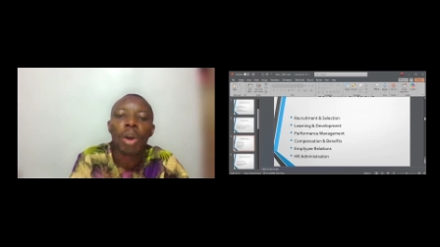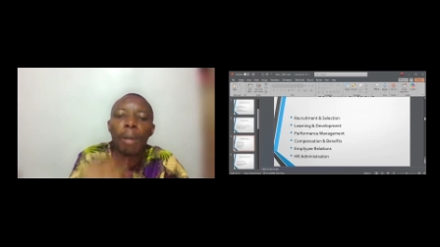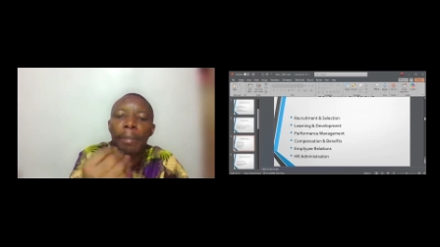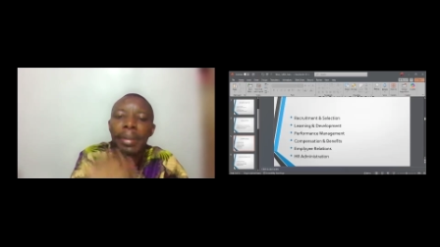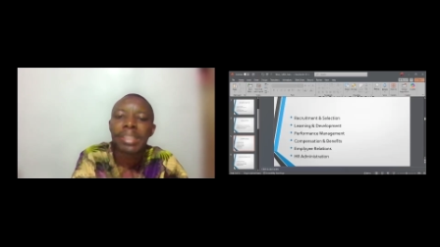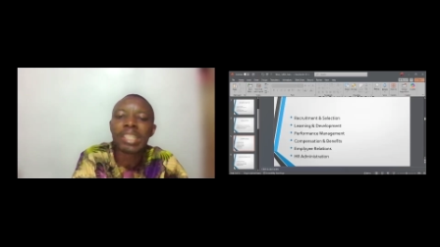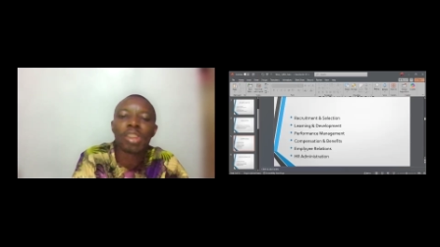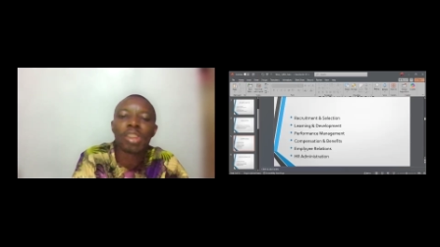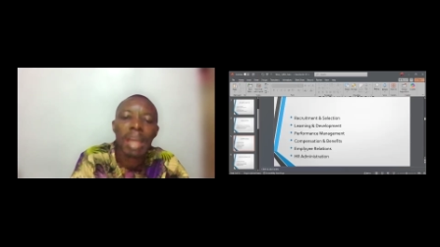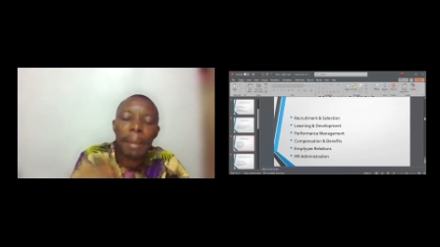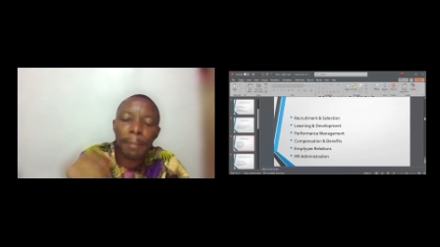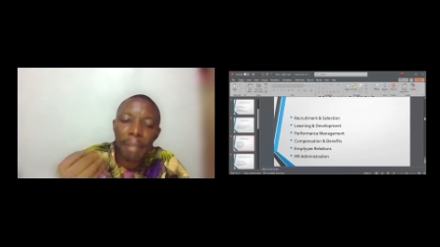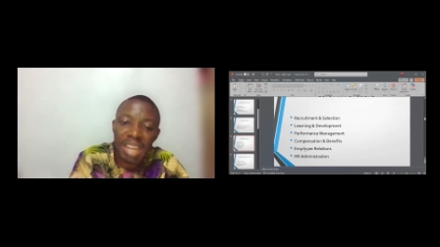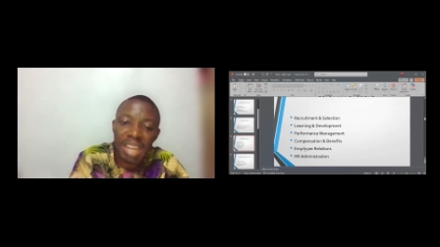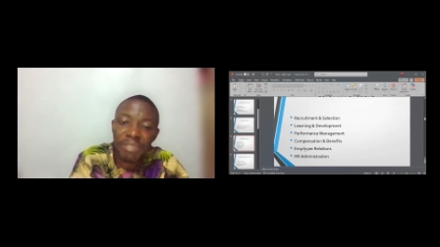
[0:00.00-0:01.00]
Compensation
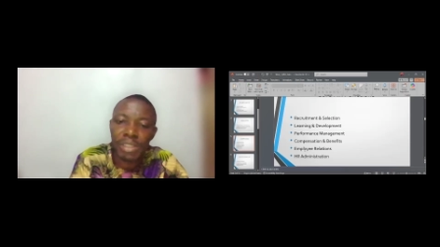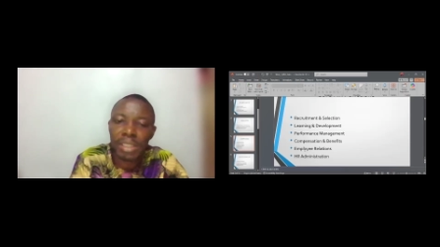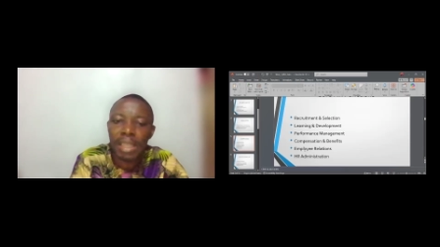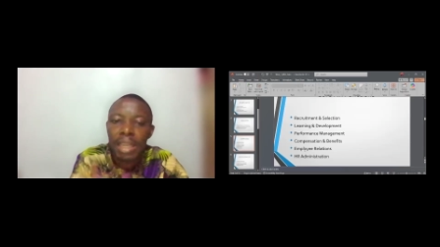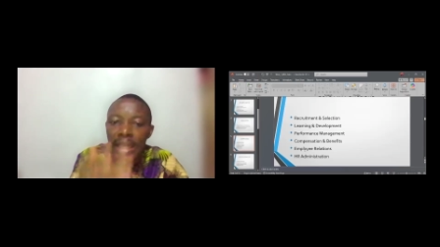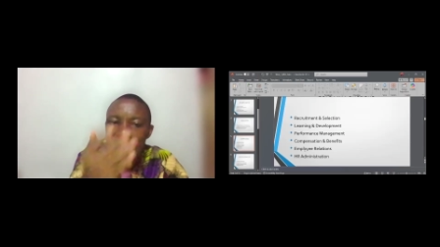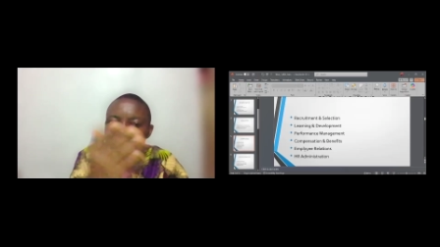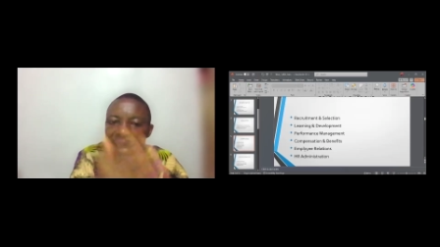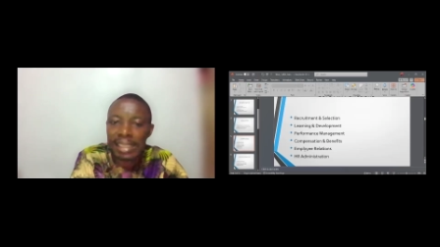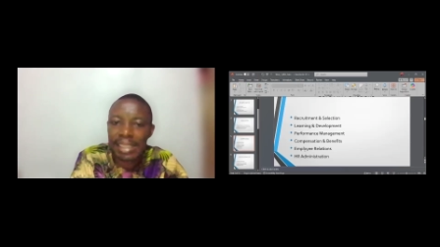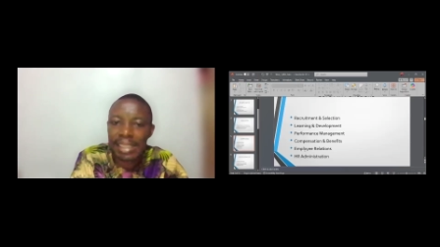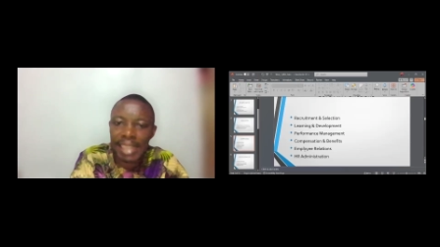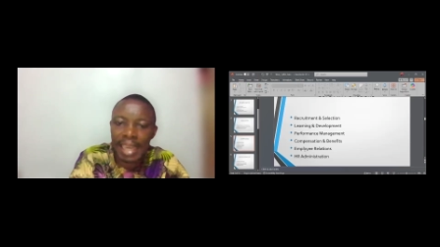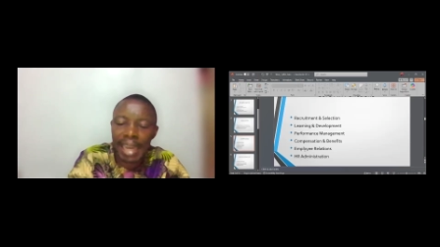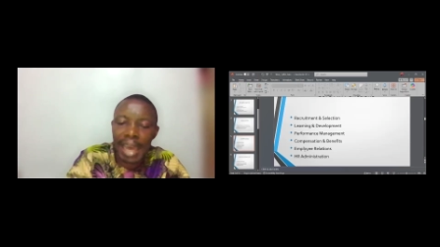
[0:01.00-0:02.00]
and benefit, that is
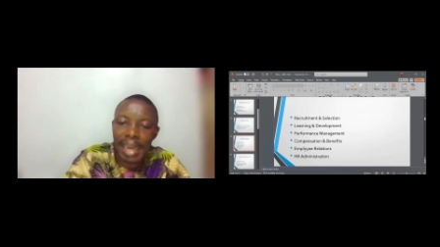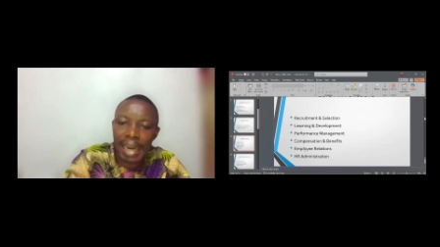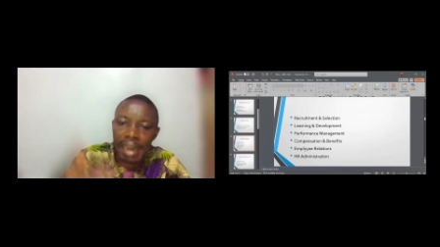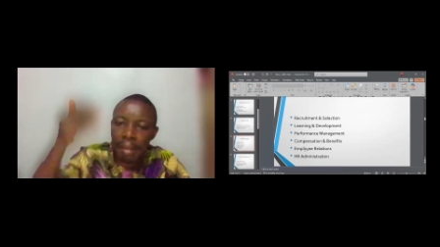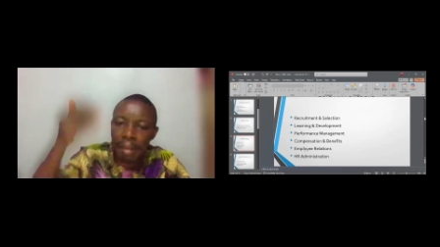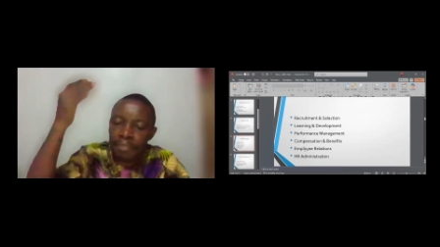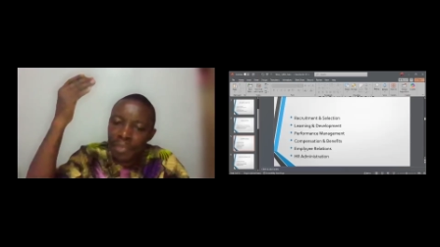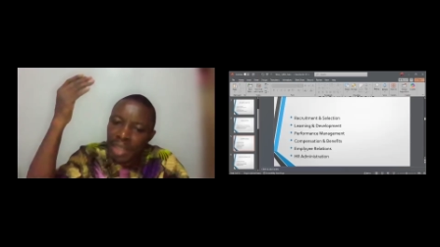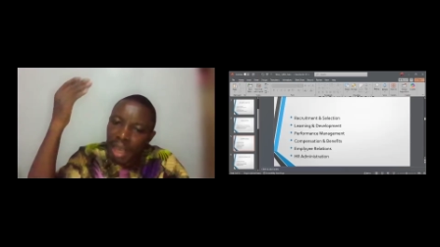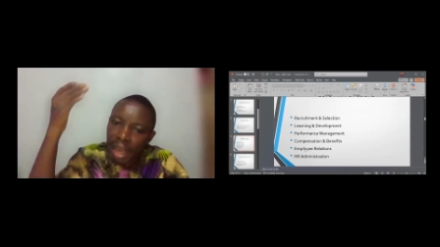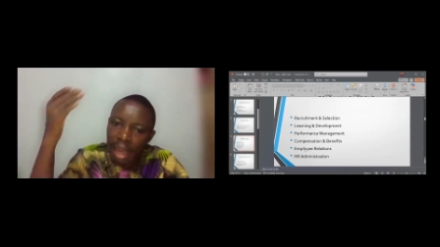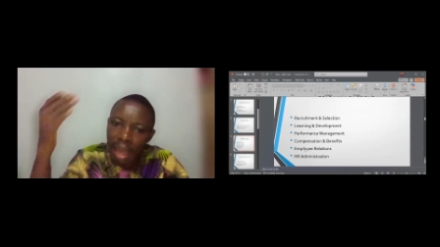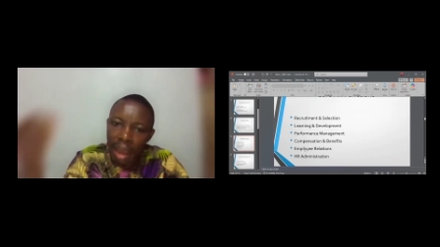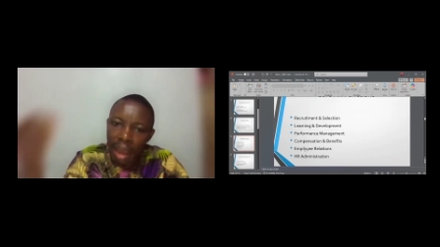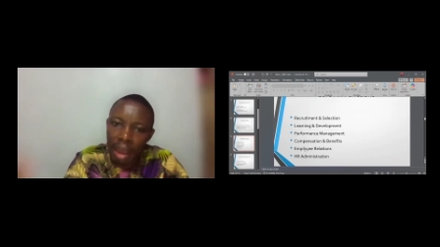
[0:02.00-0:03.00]
salary,
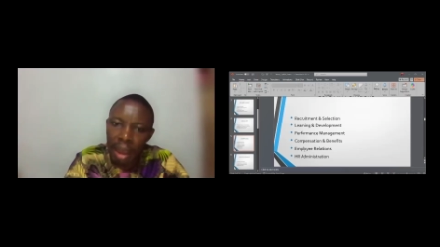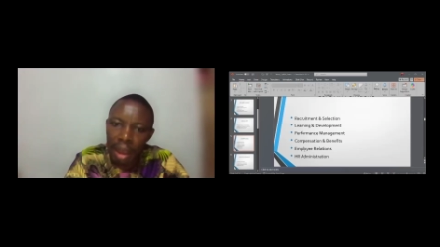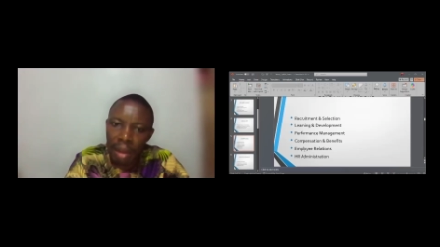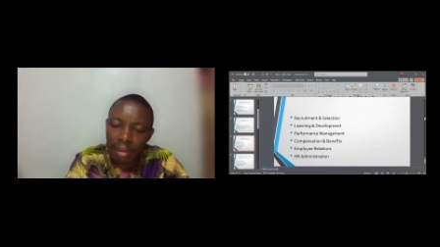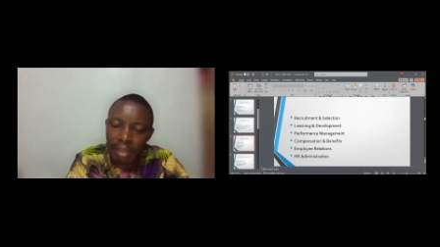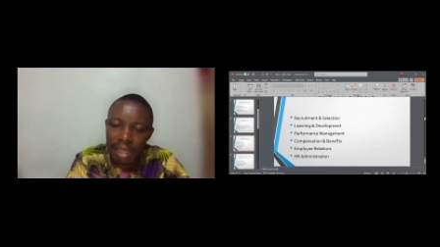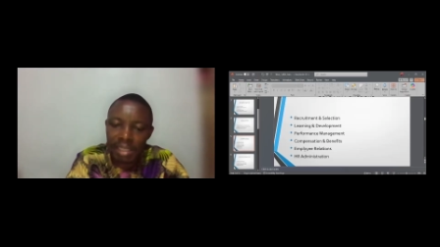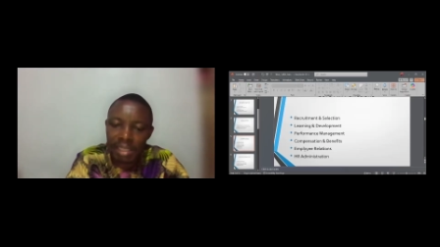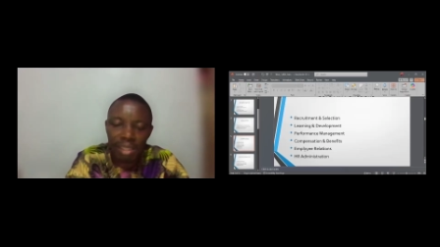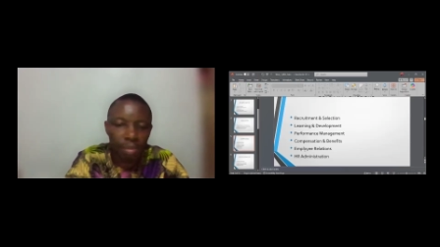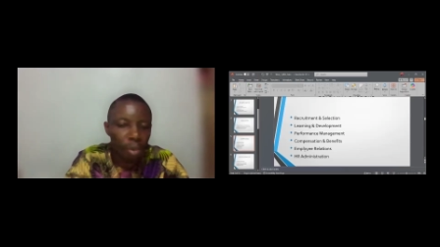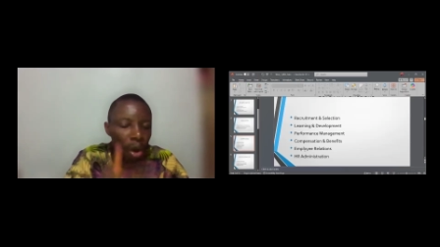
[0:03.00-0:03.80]
13th